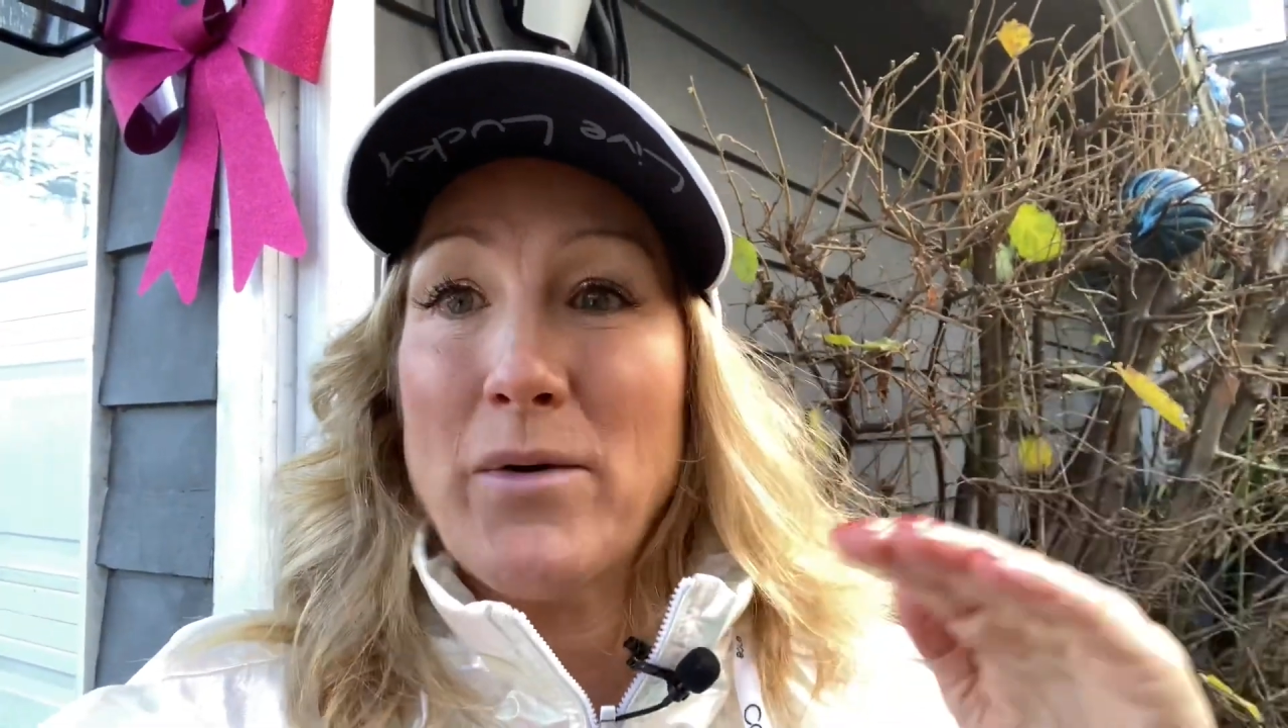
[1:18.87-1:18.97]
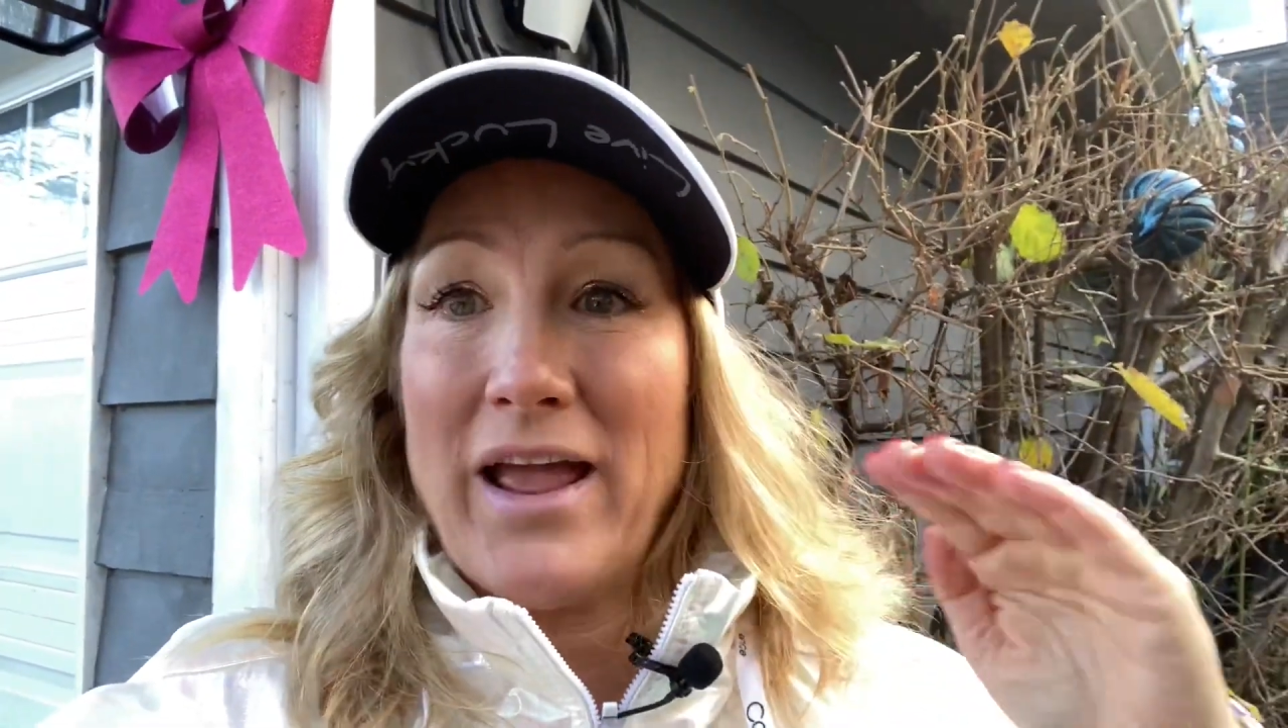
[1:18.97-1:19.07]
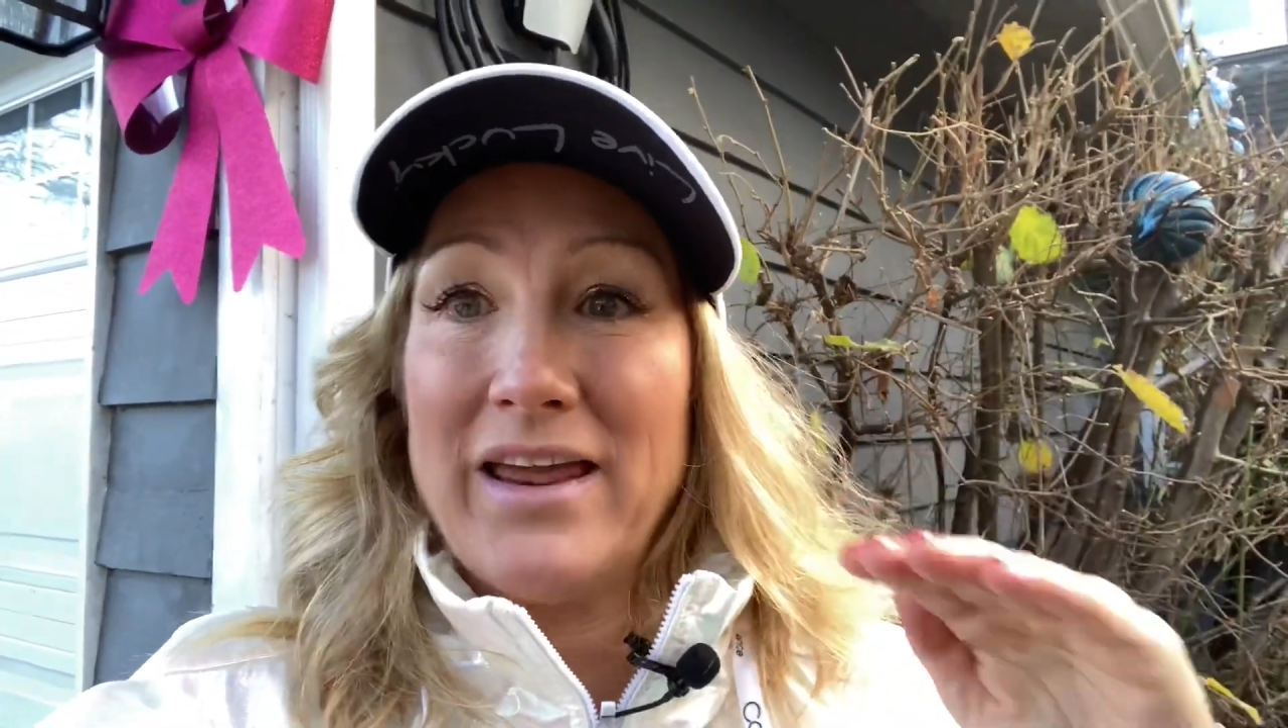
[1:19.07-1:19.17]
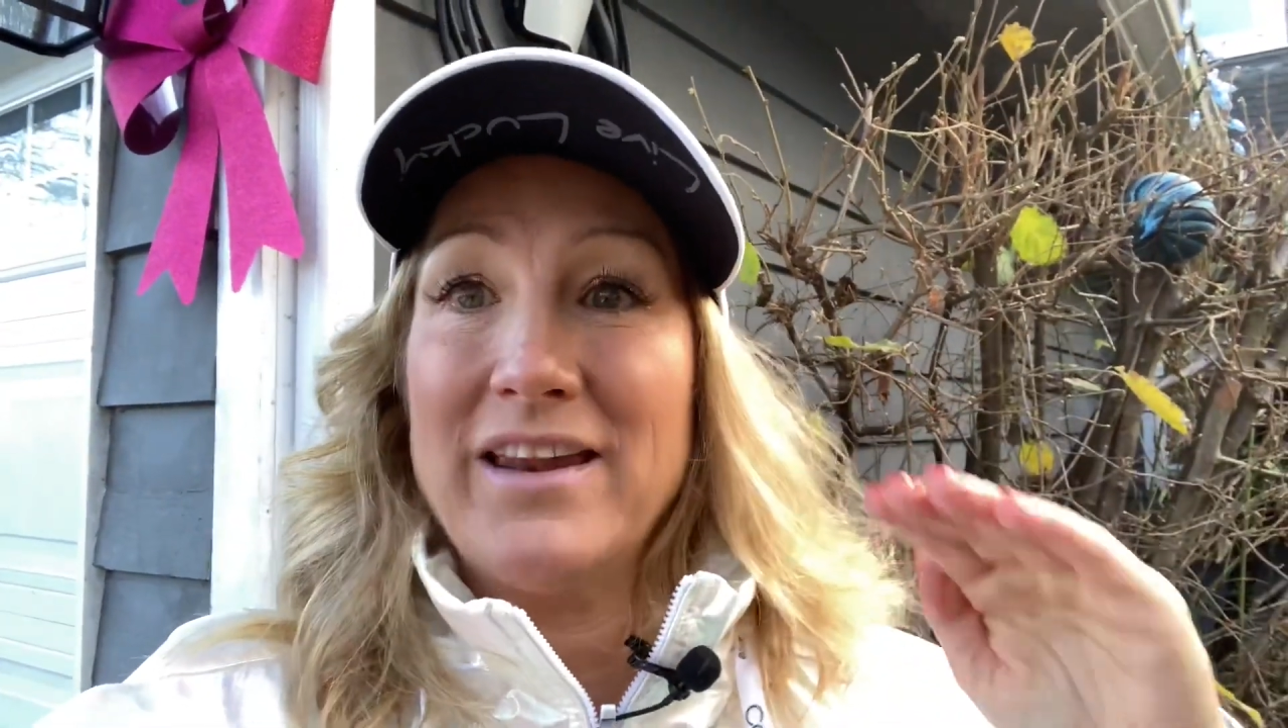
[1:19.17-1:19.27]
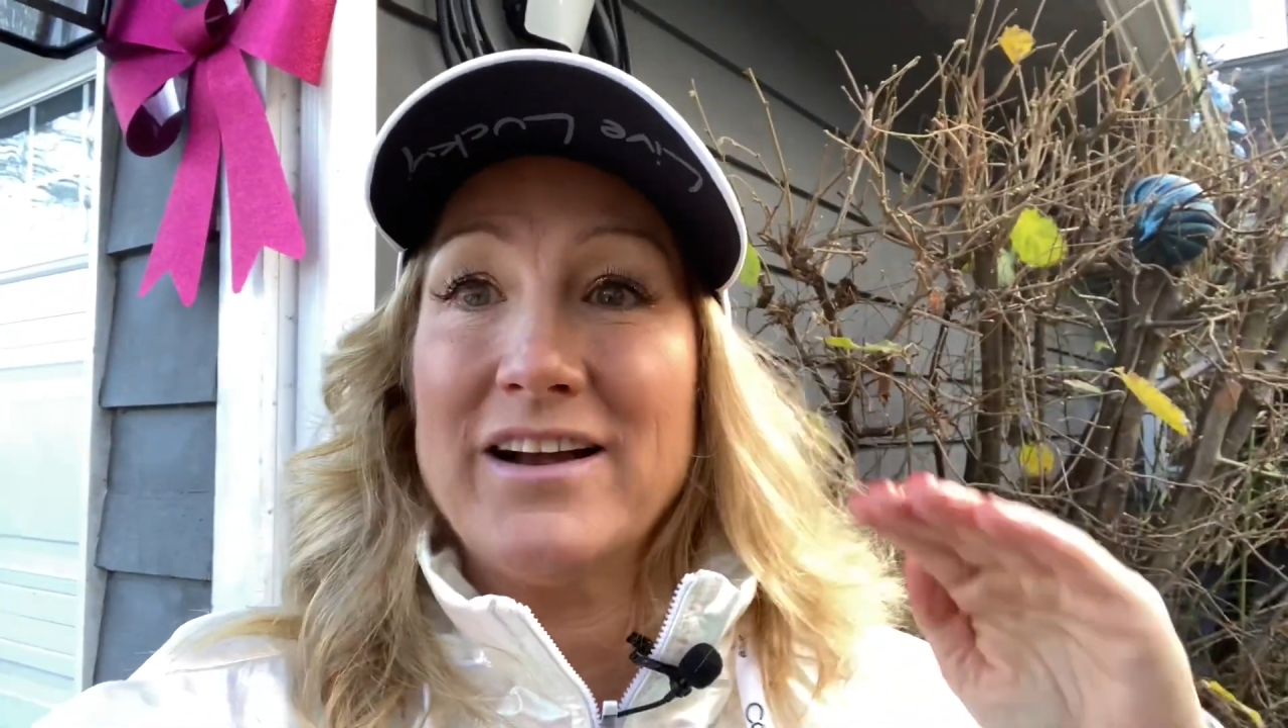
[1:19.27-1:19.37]

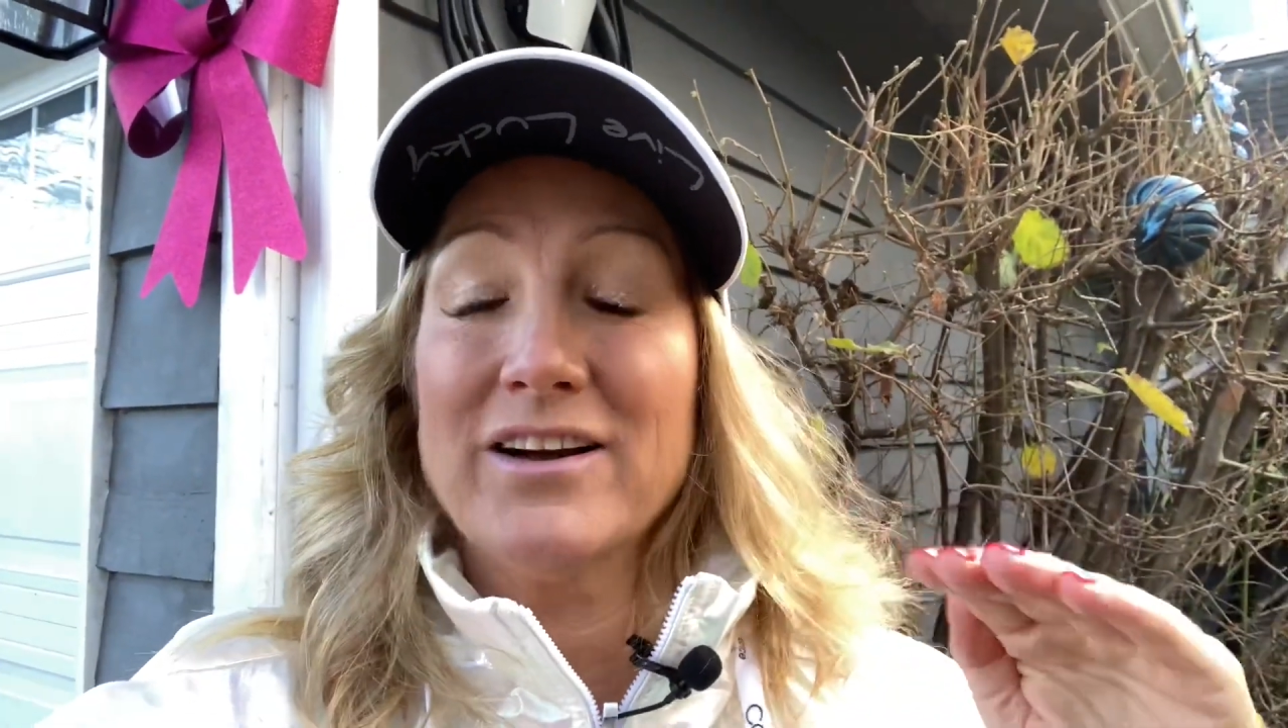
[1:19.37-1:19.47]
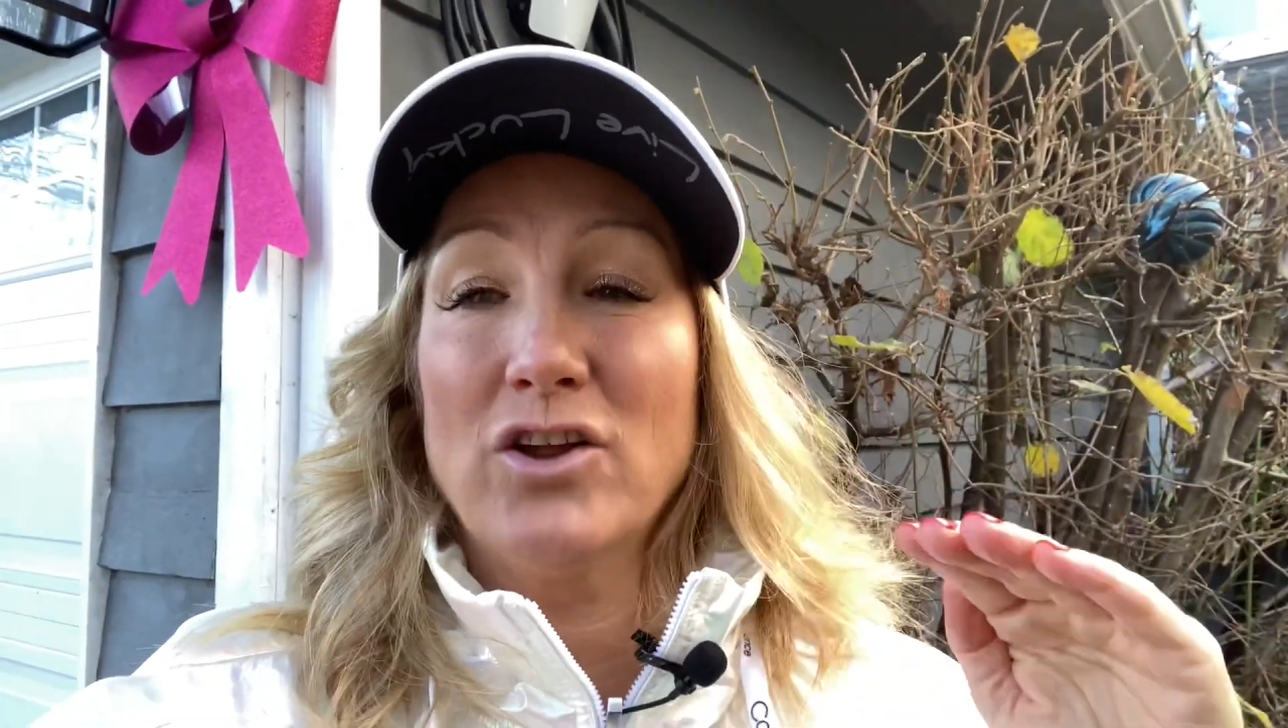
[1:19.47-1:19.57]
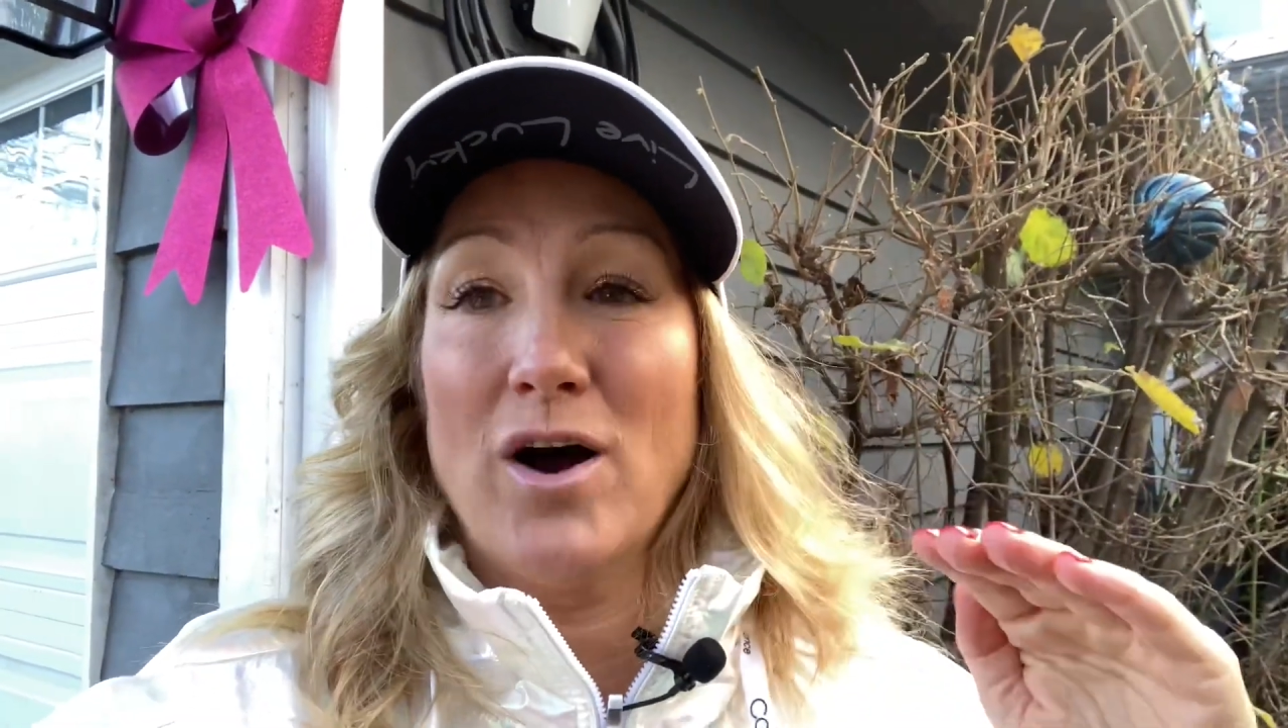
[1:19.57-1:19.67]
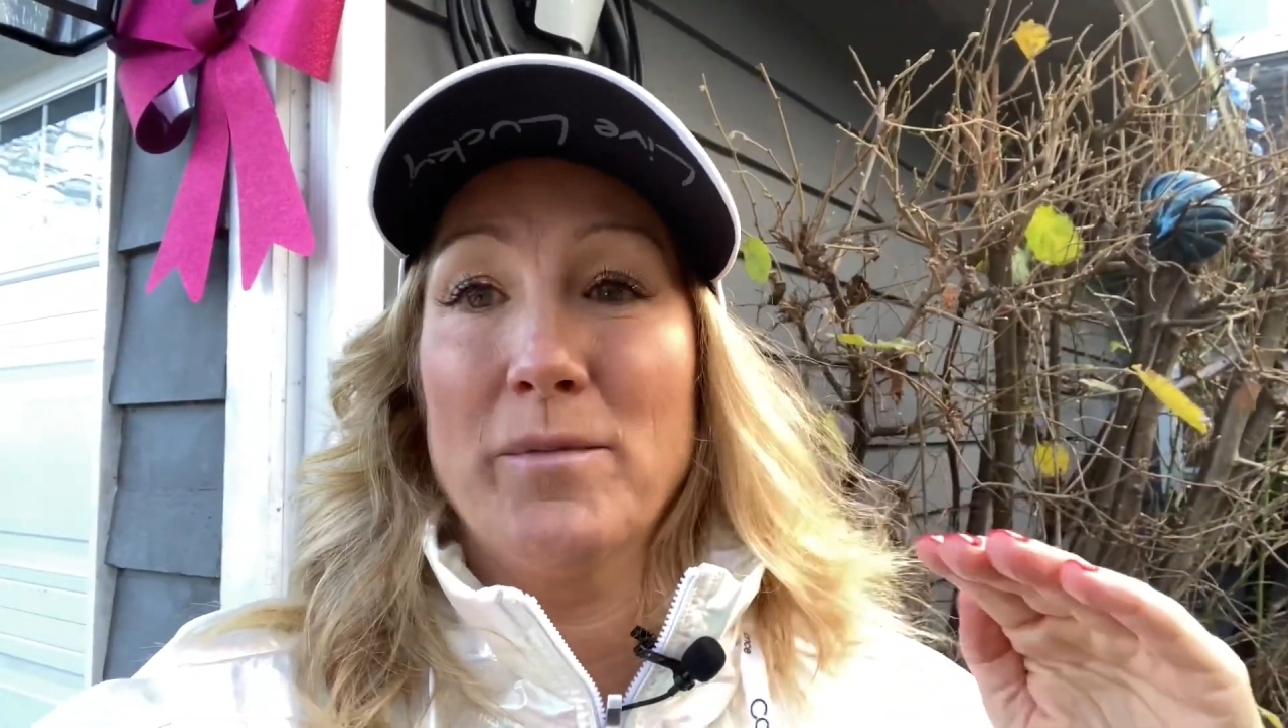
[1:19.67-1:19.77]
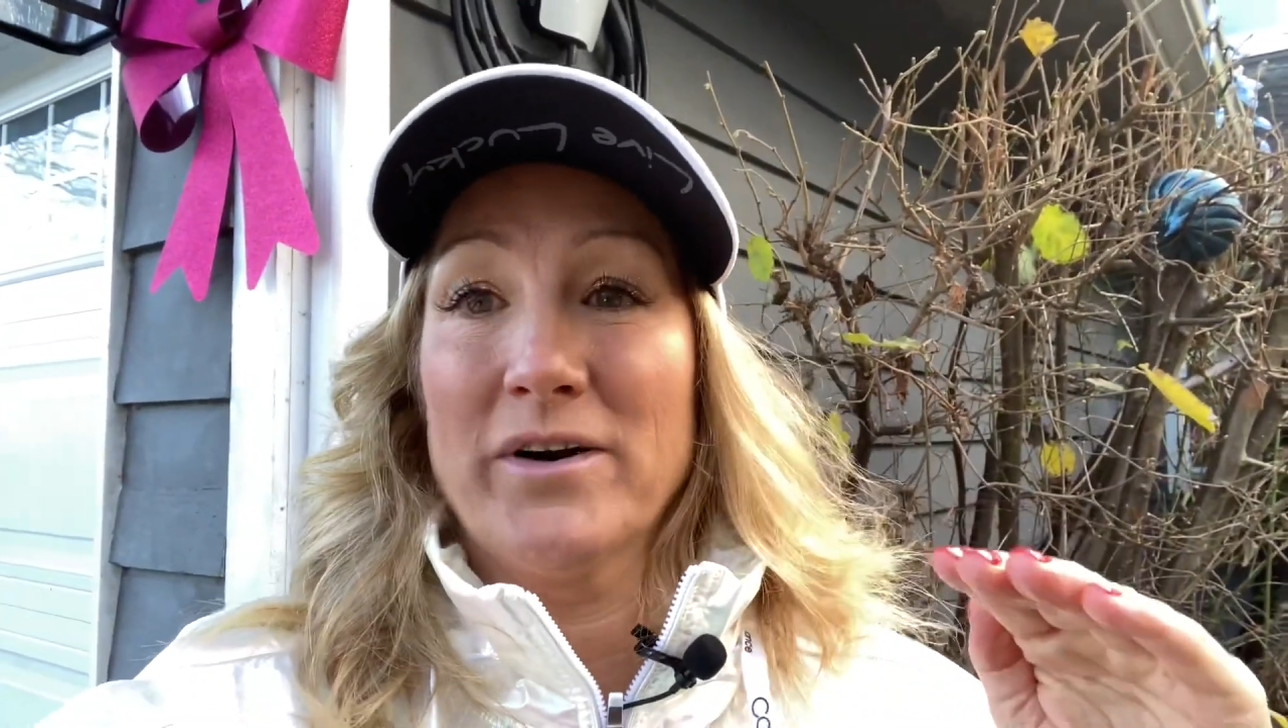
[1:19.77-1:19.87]
80
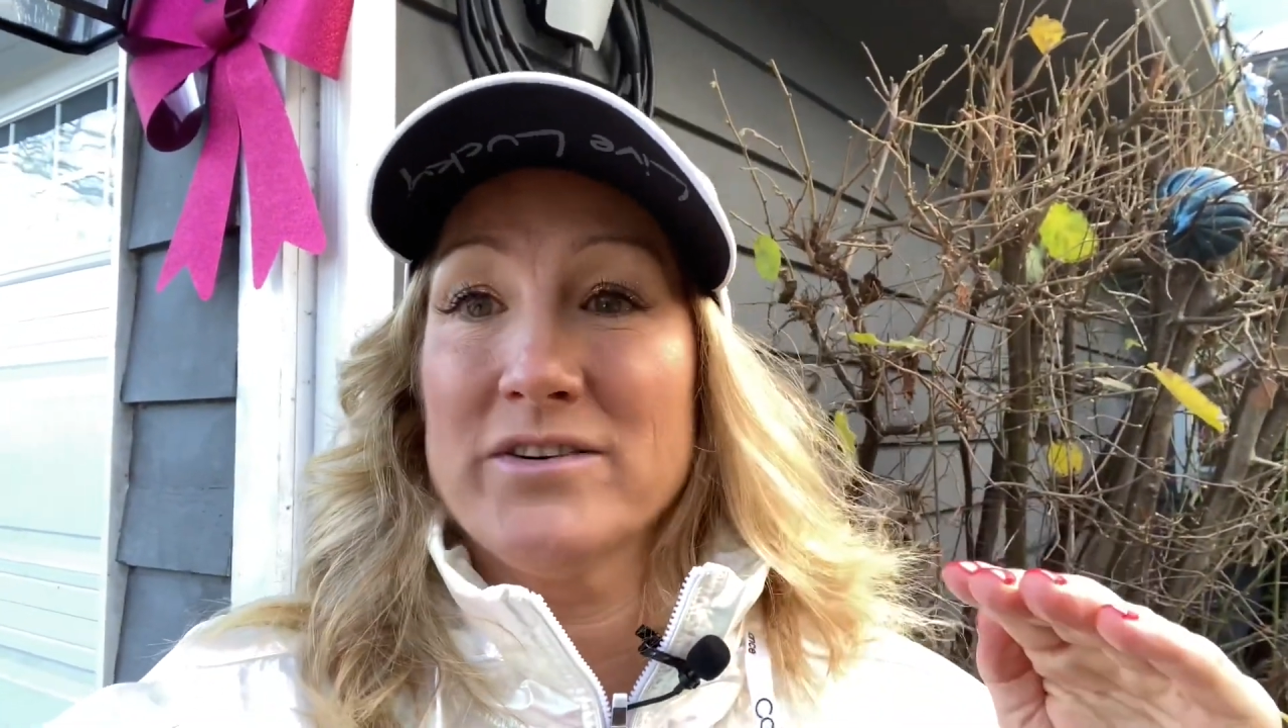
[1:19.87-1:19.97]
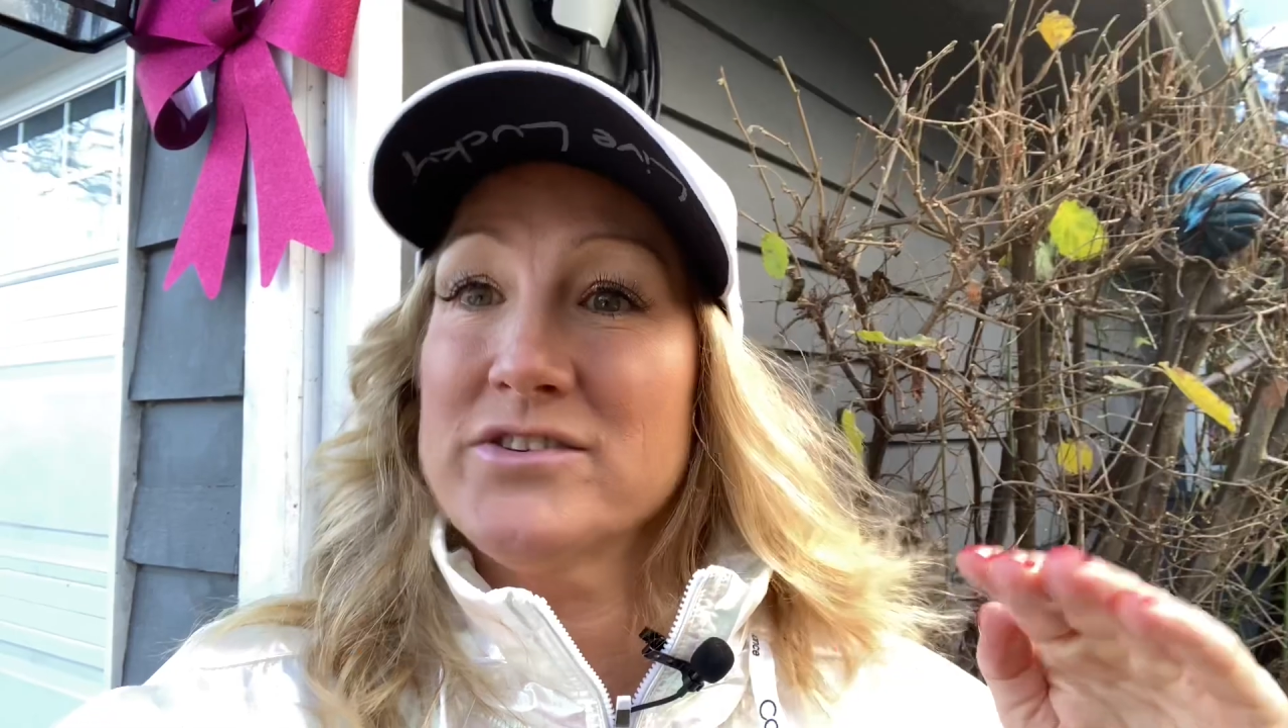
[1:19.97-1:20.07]
kilometers.